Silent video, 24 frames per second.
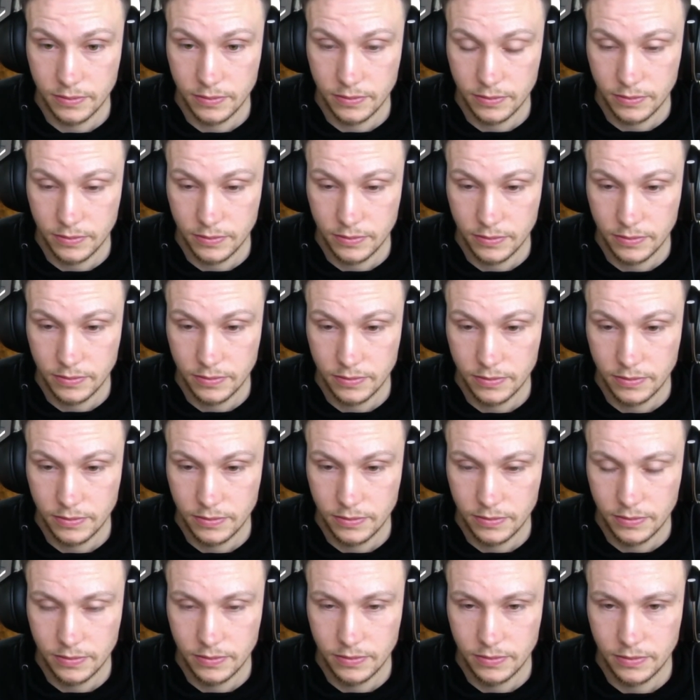
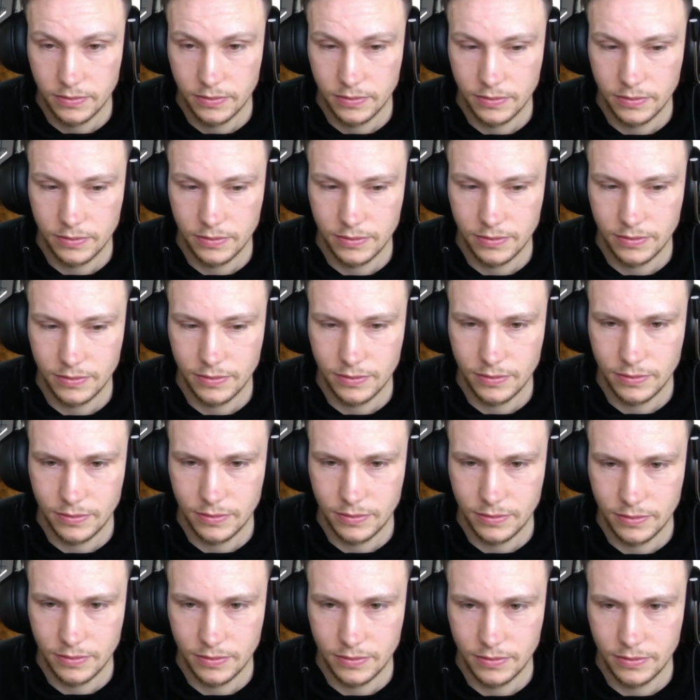
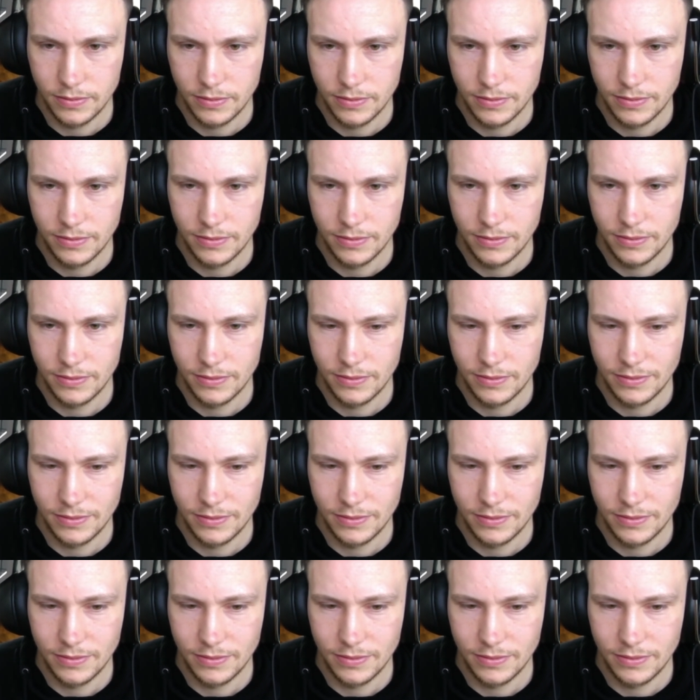[no speech]